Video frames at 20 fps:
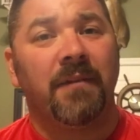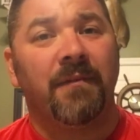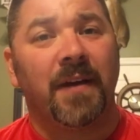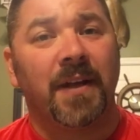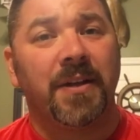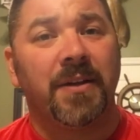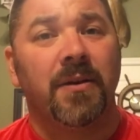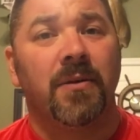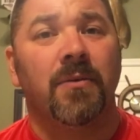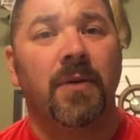if
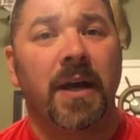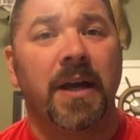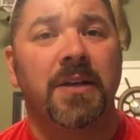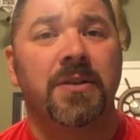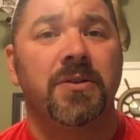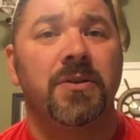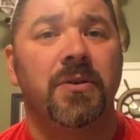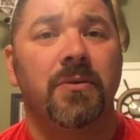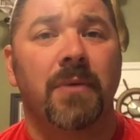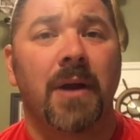I don't
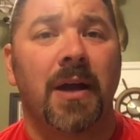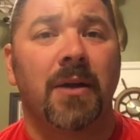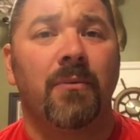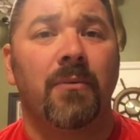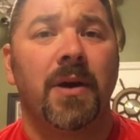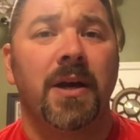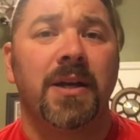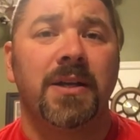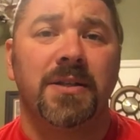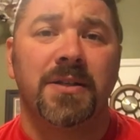answer you right
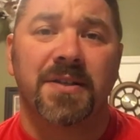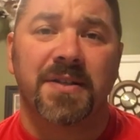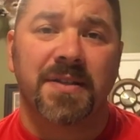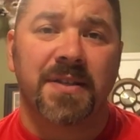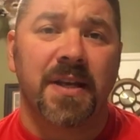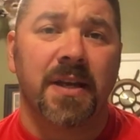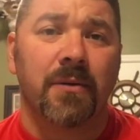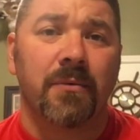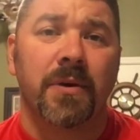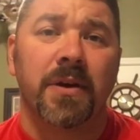away, just
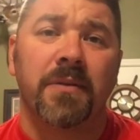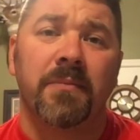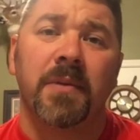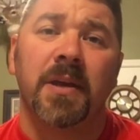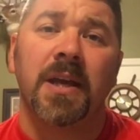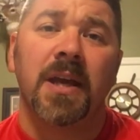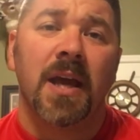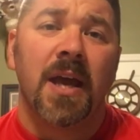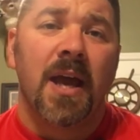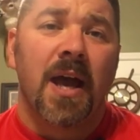stick with
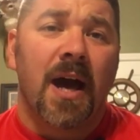me.